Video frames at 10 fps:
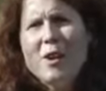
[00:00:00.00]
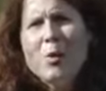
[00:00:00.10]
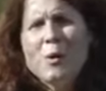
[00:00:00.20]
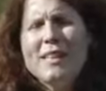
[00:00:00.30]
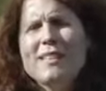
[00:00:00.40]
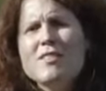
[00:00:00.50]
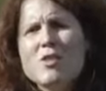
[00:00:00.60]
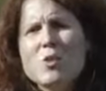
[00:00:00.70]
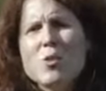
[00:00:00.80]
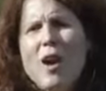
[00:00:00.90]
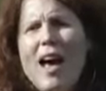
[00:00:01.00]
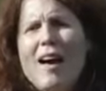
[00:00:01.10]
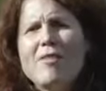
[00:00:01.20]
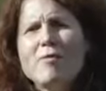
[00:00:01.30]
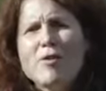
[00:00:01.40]
we need to
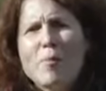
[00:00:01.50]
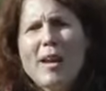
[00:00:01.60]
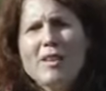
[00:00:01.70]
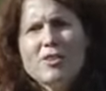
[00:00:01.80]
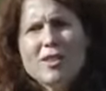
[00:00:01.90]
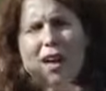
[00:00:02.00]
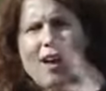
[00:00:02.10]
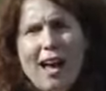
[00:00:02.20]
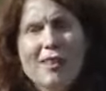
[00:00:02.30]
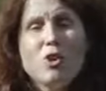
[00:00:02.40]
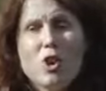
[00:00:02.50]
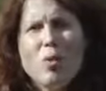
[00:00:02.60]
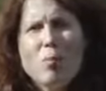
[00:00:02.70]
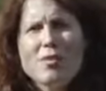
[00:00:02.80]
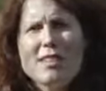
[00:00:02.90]
have information at the
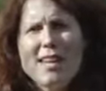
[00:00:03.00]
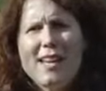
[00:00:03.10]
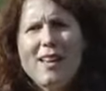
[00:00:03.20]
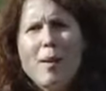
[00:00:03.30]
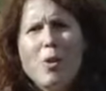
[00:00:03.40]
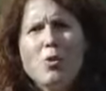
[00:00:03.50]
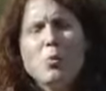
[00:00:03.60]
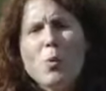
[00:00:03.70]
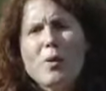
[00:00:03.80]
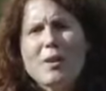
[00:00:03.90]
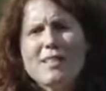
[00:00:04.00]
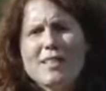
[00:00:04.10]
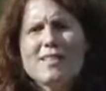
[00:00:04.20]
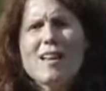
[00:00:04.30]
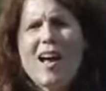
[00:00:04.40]
global scale about where it
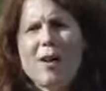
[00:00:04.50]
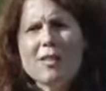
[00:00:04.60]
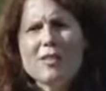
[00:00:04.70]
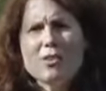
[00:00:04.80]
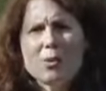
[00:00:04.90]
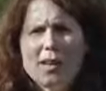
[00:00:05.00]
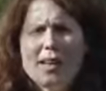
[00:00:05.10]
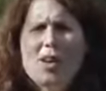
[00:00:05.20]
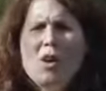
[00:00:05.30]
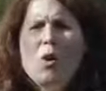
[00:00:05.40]
is, how it's doing,